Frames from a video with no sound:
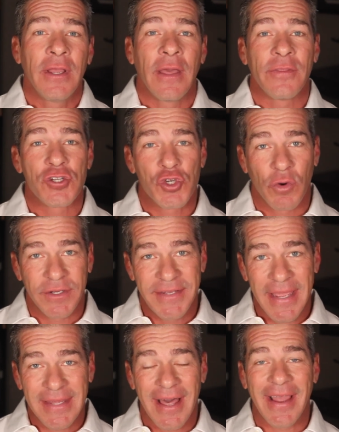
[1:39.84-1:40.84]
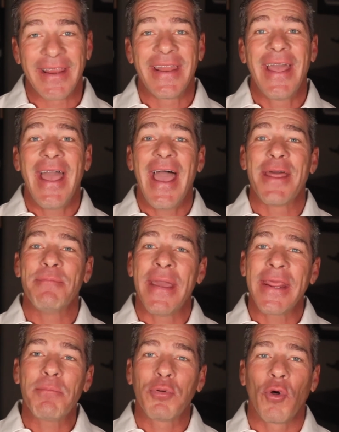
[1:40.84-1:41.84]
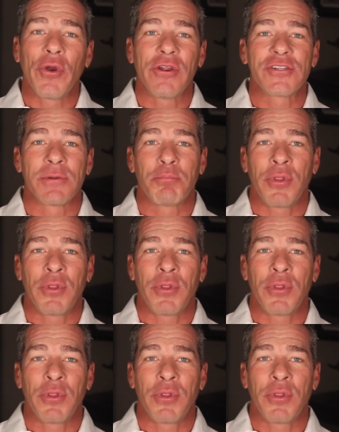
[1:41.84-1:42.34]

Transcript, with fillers: And the short deadline had many employers and